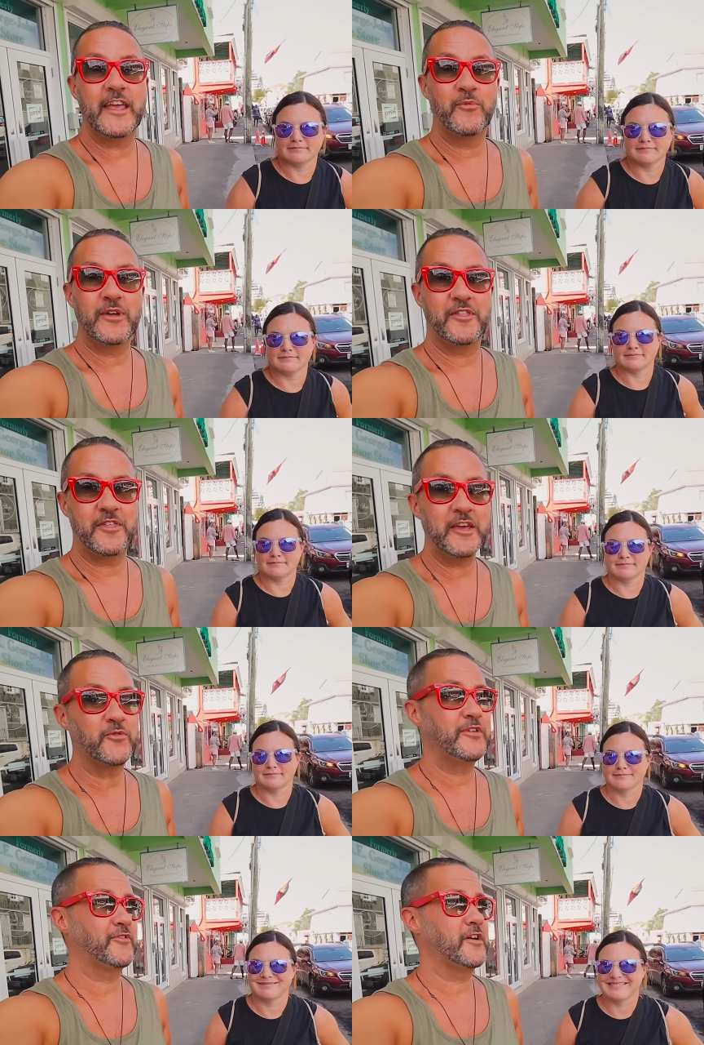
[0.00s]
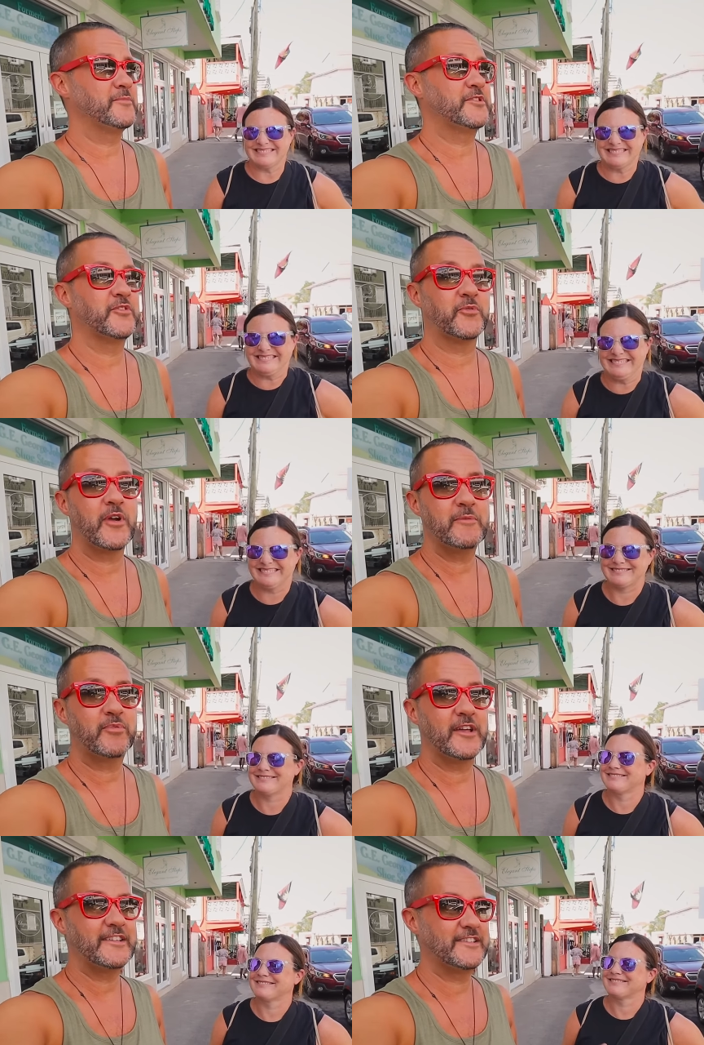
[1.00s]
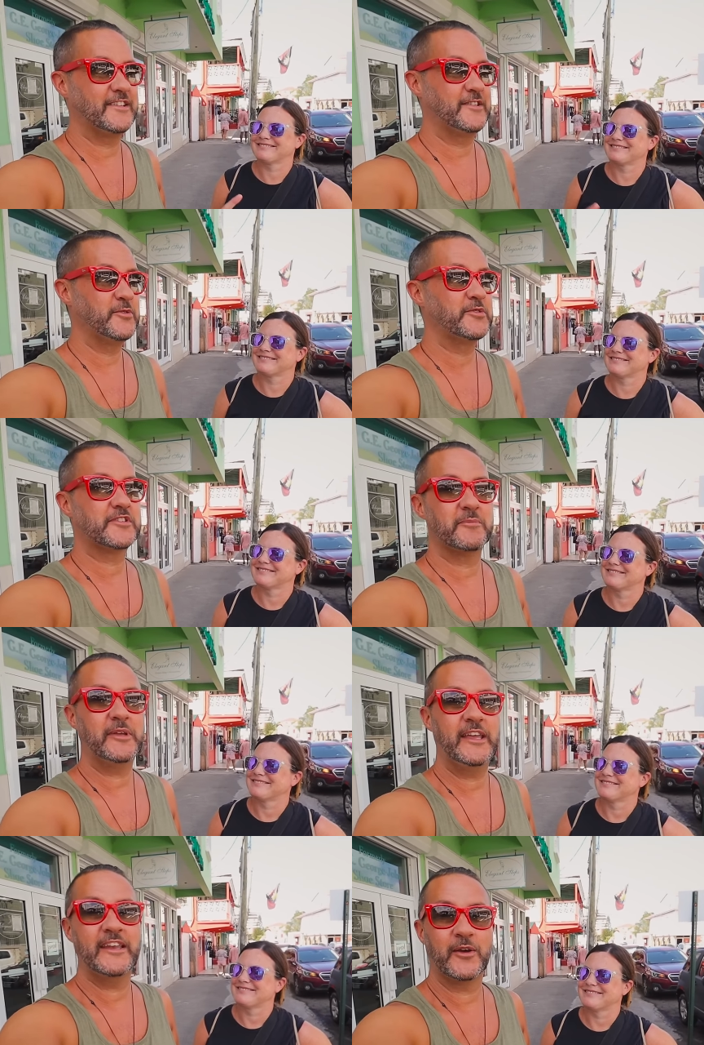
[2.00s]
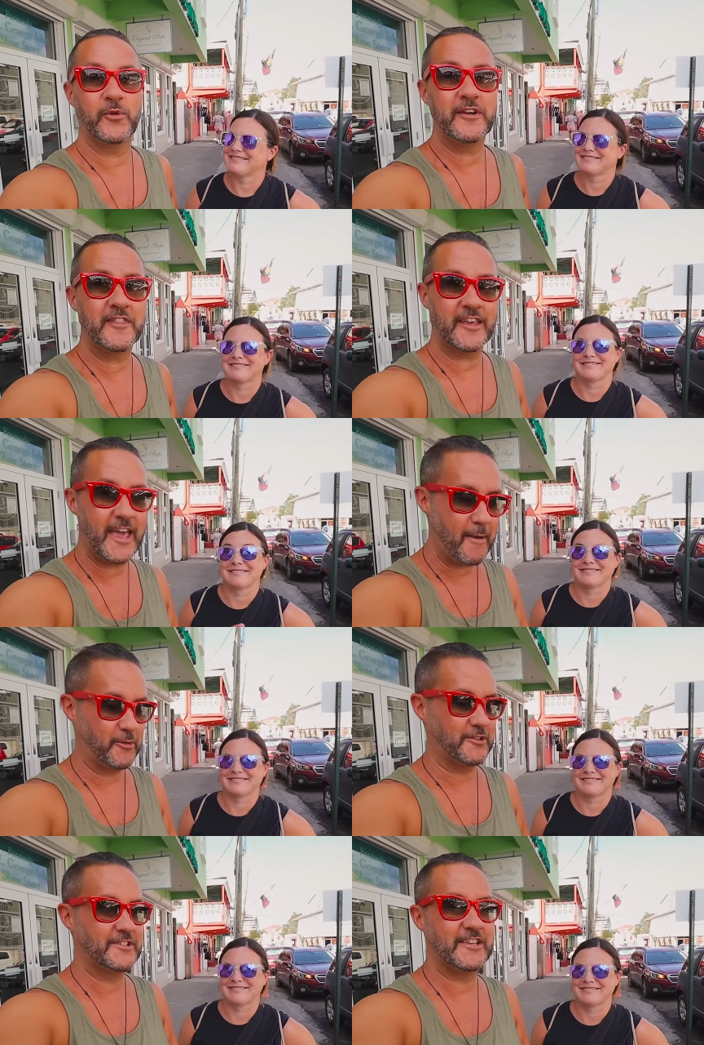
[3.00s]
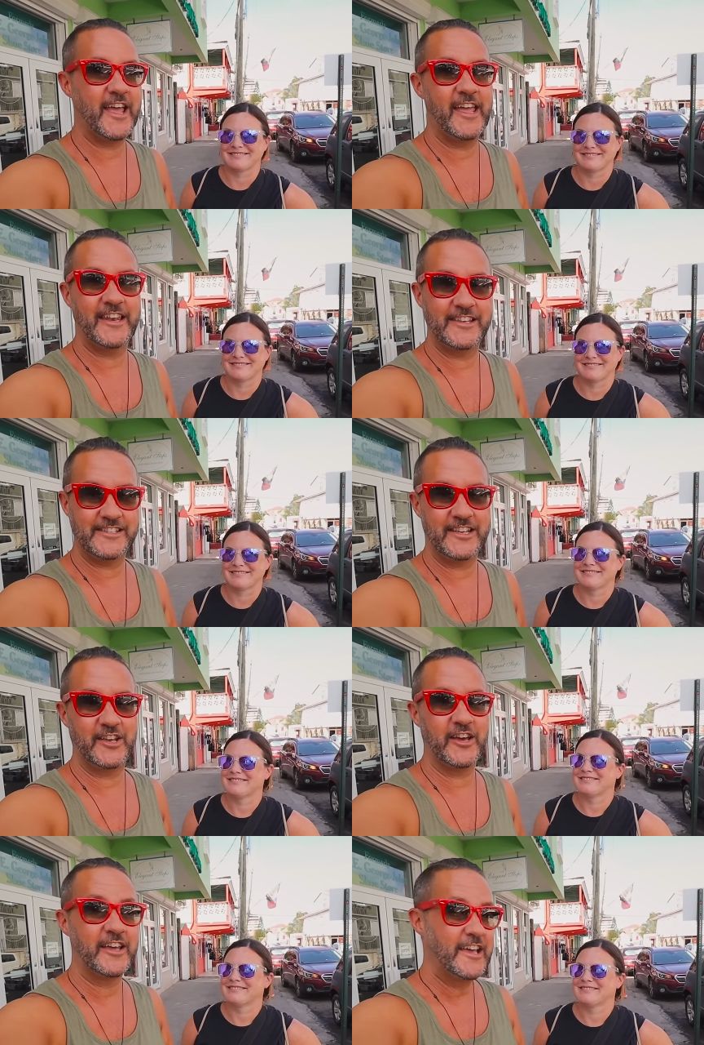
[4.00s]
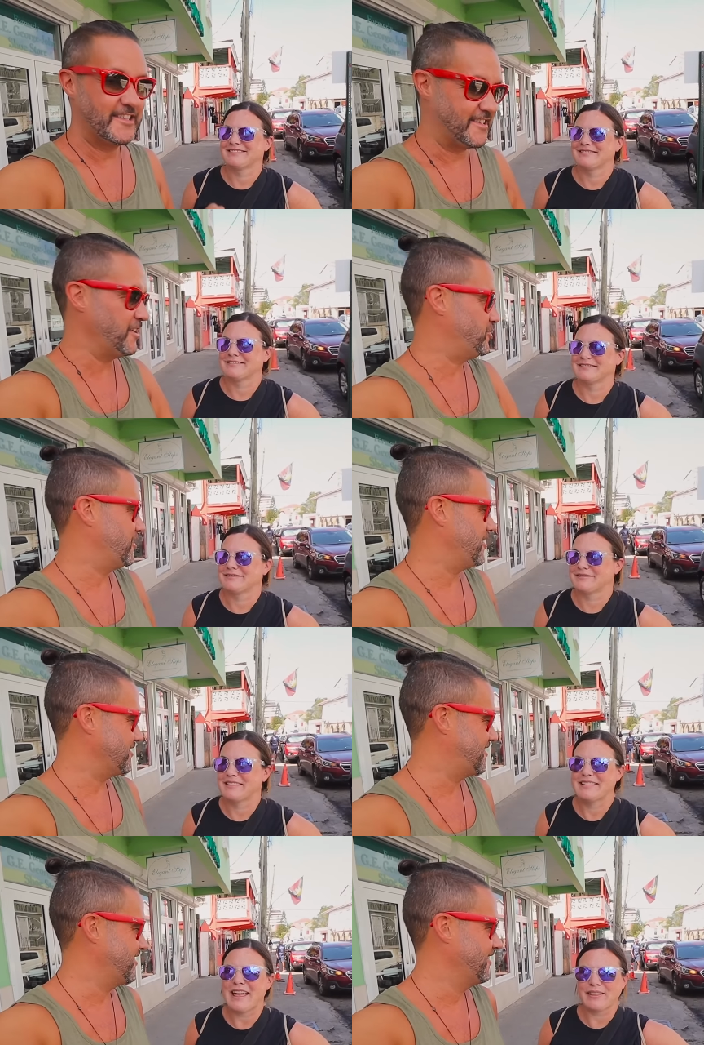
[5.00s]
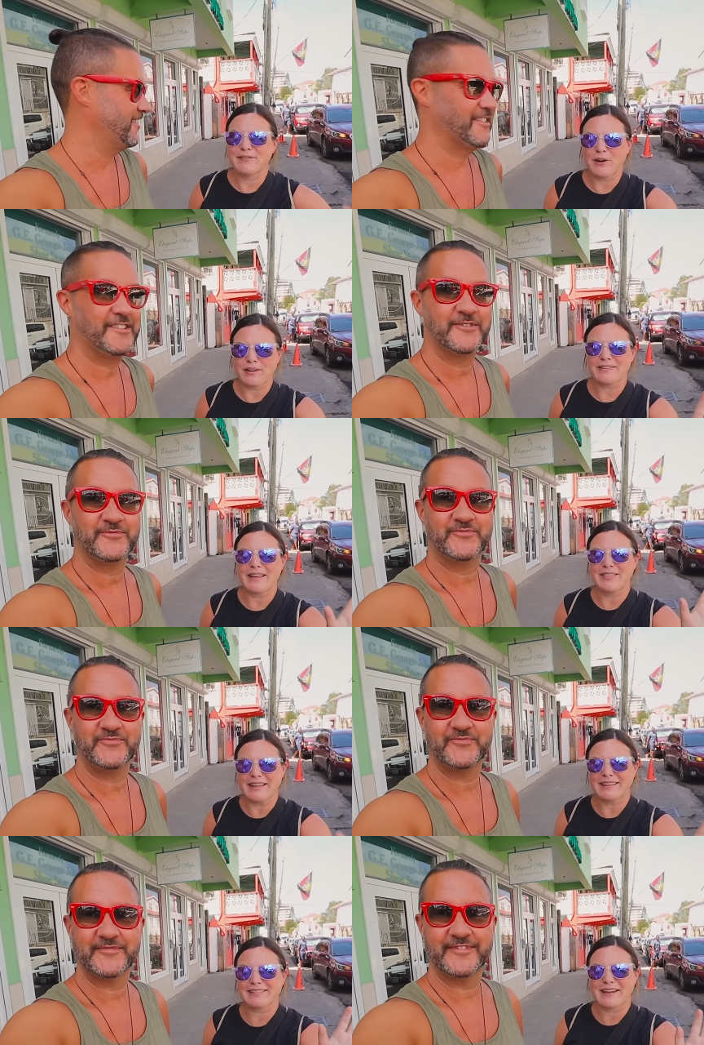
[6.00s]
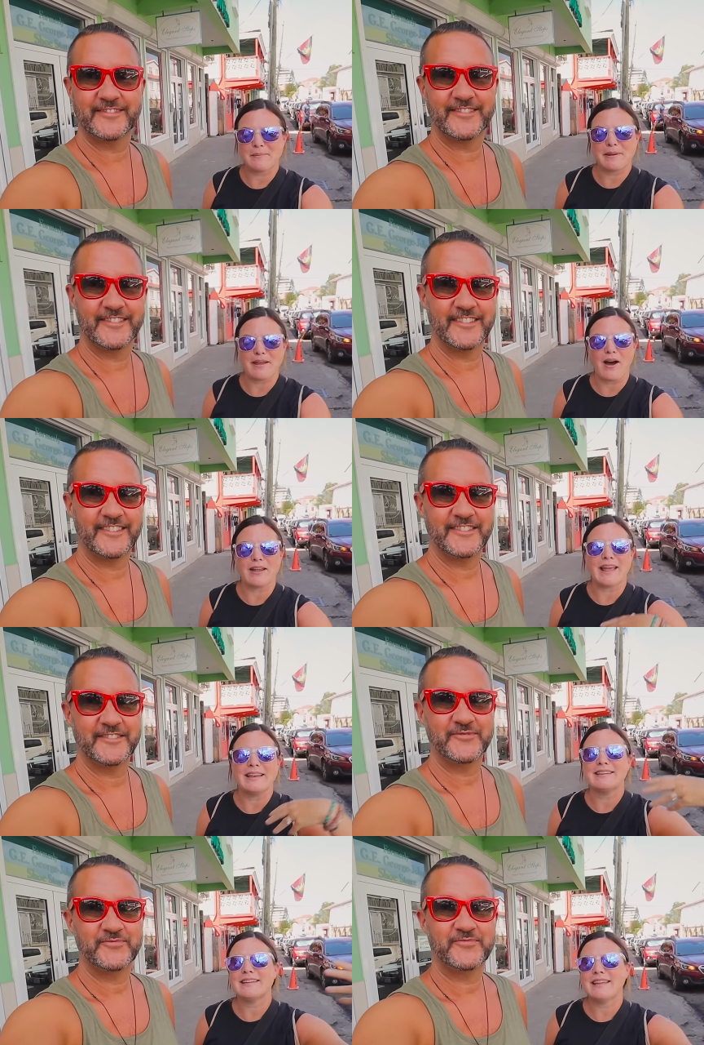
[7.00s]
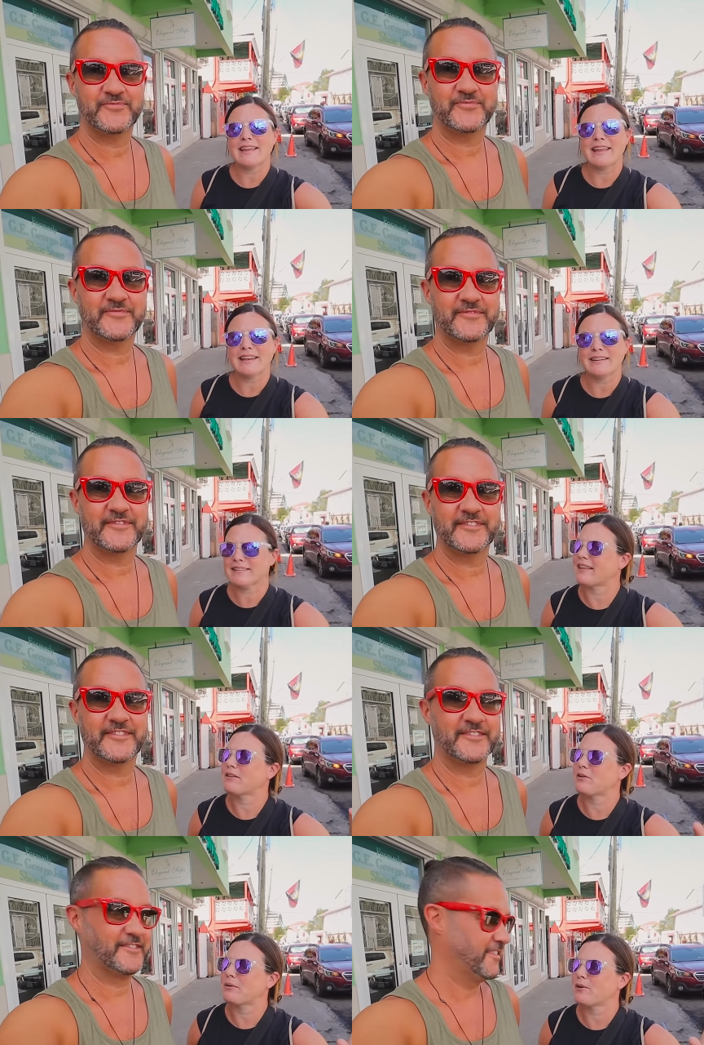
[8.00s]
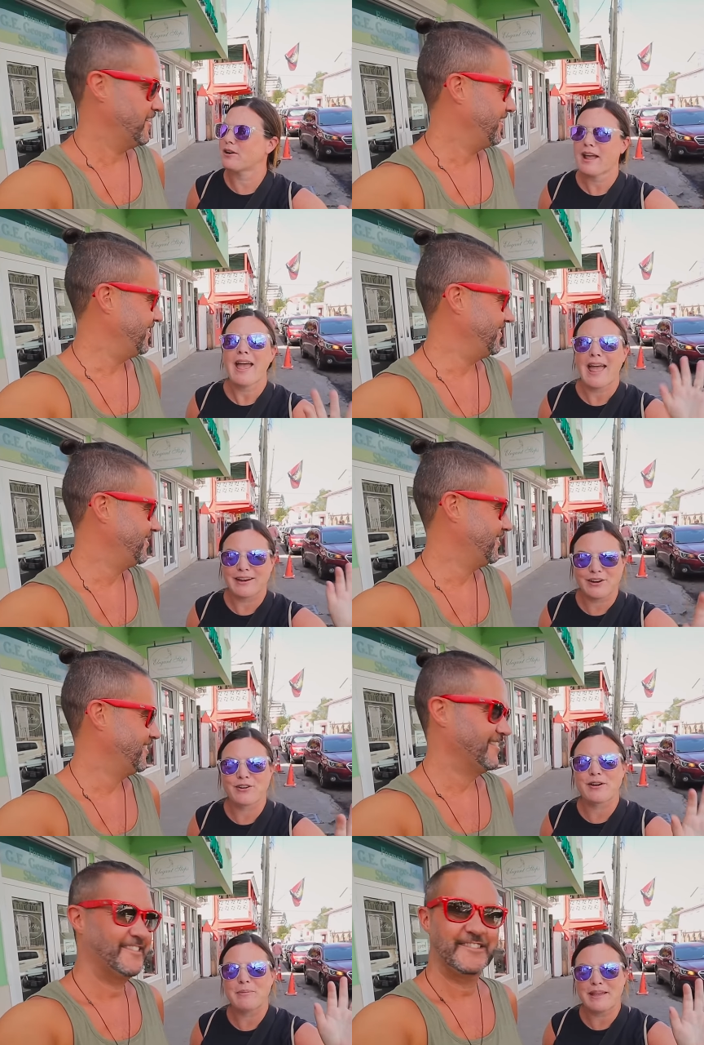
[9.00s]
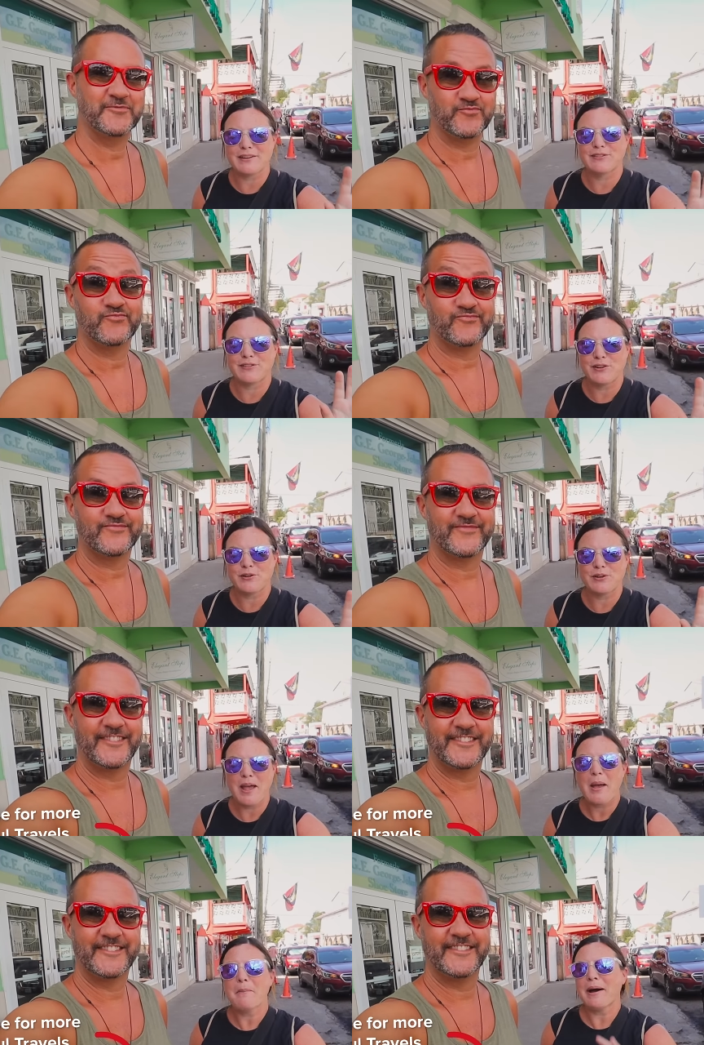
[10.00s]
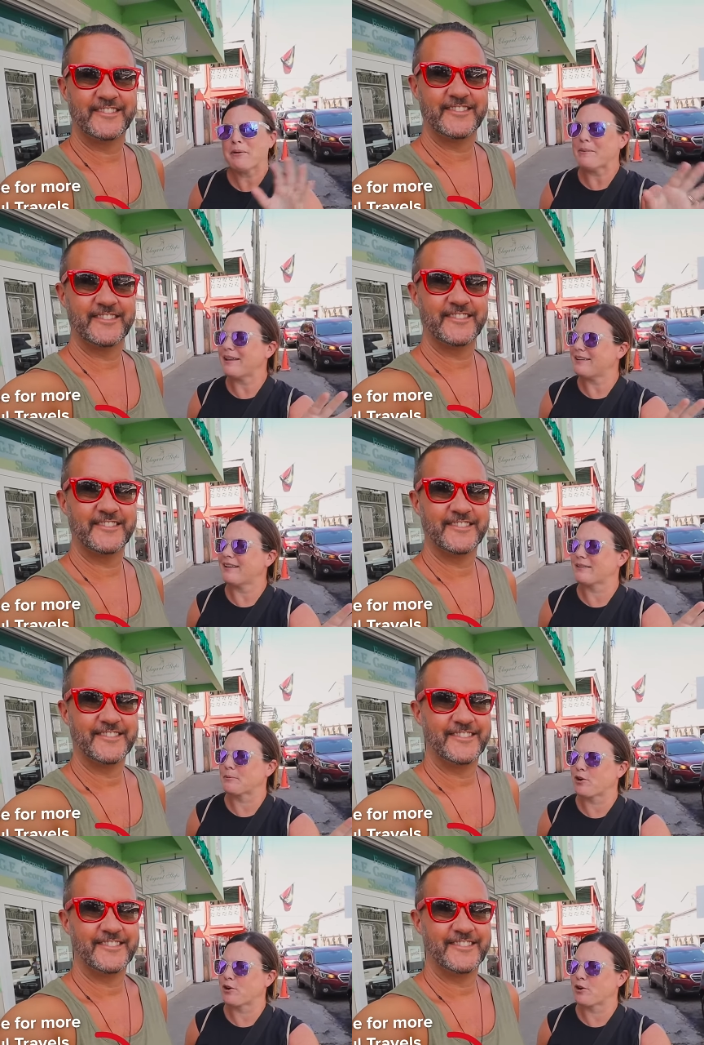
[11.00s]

Speaker 1: and we think we've come to the right place to do some eating. We're in the capital today in Antigua, St. John's.
Speaker 2: Yeah, the focus I think is going to be on Antiguan, is that the right word? And Caribbean food. But we might take some